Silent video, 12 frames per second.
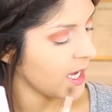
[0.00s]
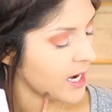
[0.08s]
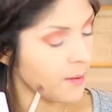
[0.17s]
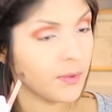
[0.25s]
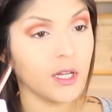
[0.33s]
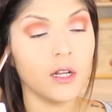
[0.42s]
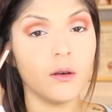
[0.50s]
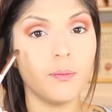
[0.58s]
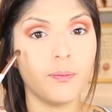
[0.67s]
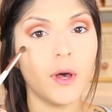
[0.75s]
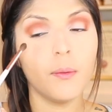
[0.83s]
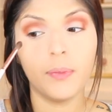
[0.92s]
and I'm
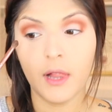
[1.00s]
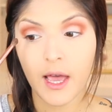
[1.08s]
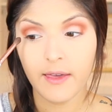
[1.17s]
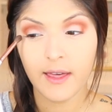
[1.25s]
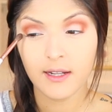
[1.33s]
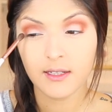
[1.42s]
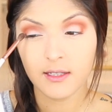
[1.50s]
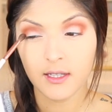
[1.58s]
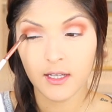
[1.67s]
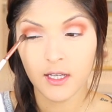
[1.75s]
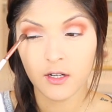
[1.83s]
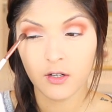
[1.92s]
gonna apply that to
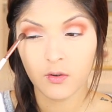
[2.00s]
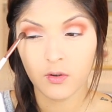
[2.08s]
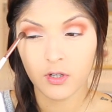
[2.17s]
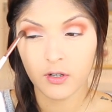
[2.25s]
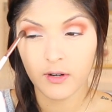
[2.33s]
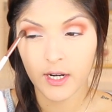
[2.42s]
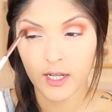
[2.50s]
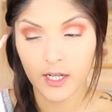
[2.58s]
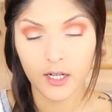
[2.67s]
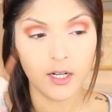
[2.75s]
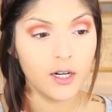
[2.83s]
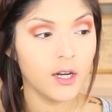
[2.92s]
the inner corner right
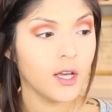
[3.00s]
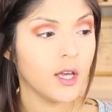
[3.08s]
here.